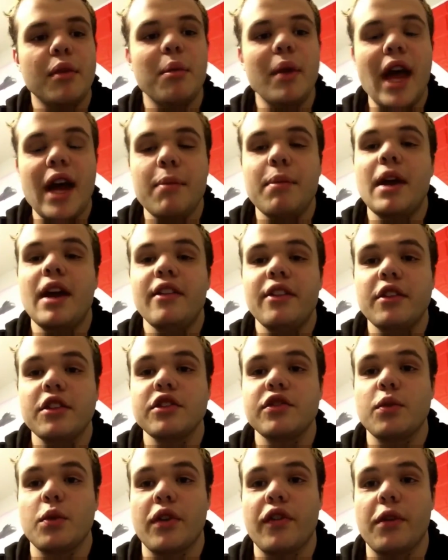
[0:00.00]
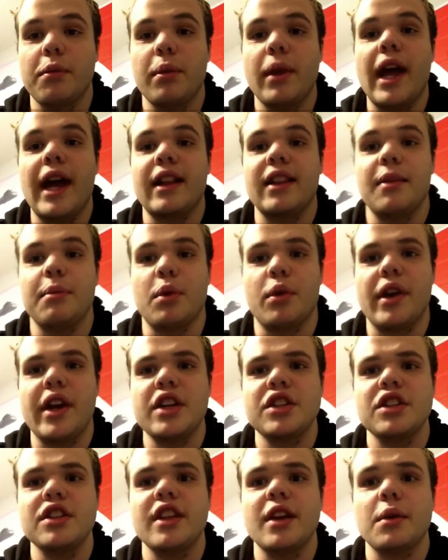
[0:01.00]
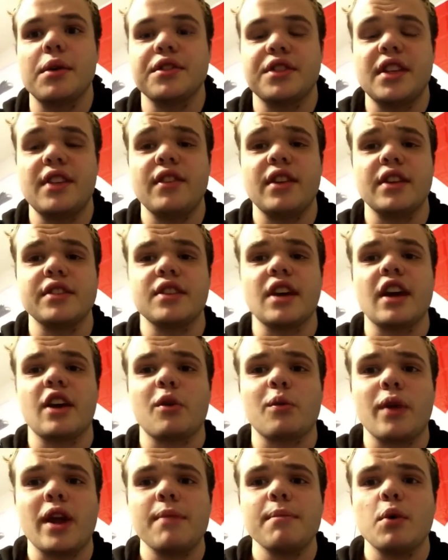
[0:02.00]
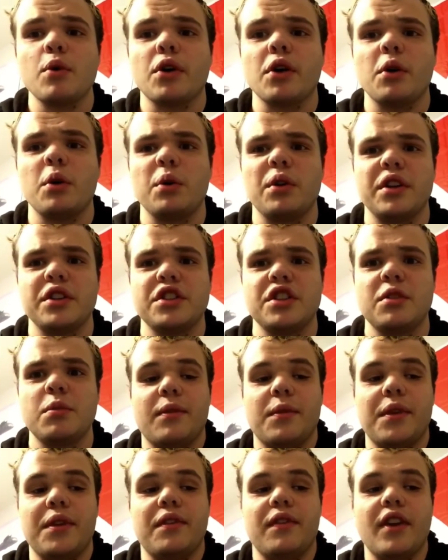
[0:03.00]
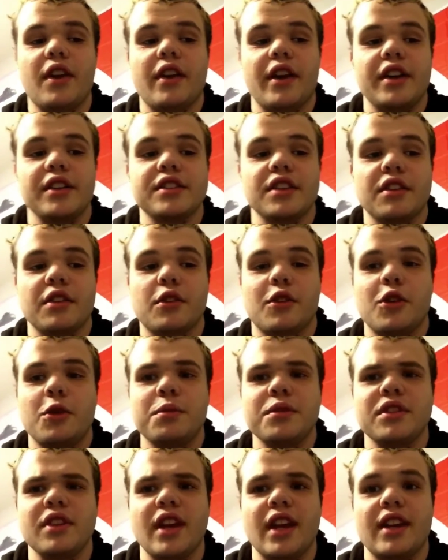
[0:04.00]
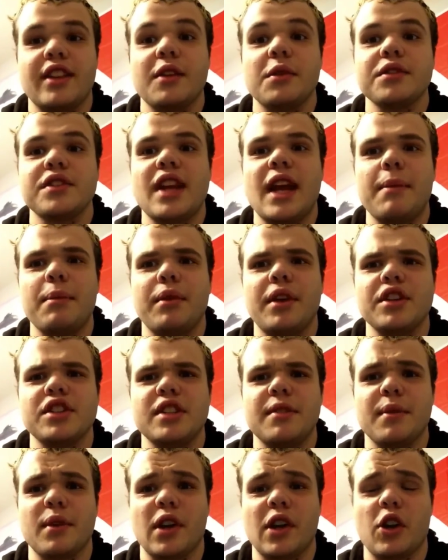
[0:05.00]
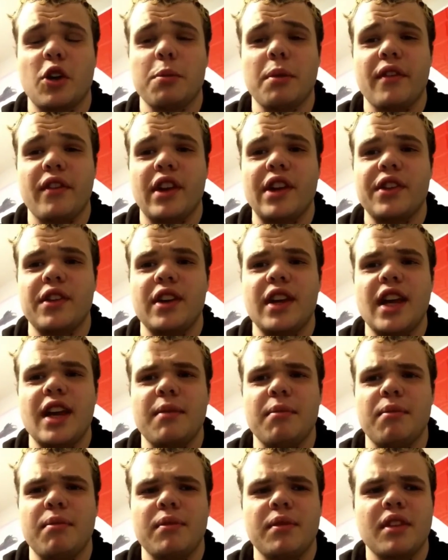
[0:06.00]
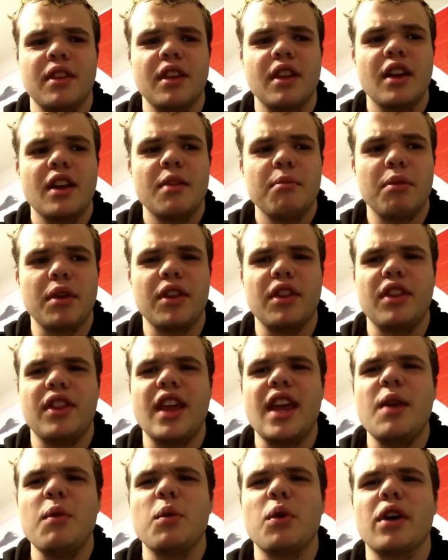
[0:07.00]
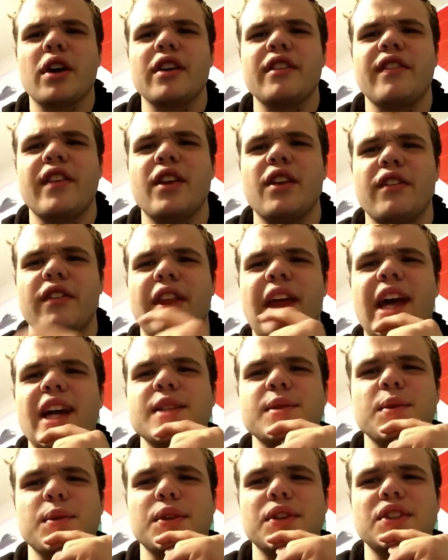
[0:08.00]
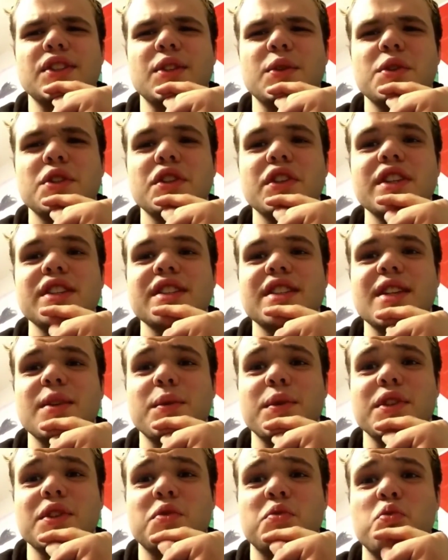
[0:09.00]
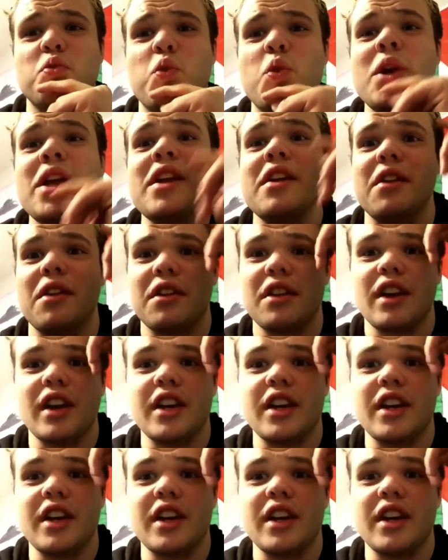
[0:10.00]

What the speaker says: The Black Panthers were for black liberation. There was even an entire rainbow coalition with various other groups. Like, there was an Appalachian American group, I forget their name. But they wore Confederate flags that were socialist. It was weird.